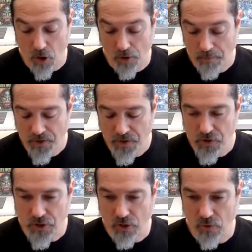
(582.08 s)
Mall.
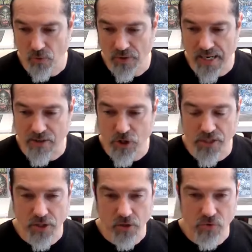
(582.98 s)
So guy
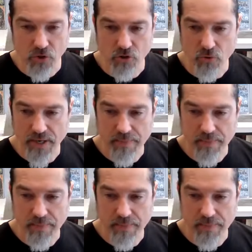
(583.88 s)
Jason owns a store.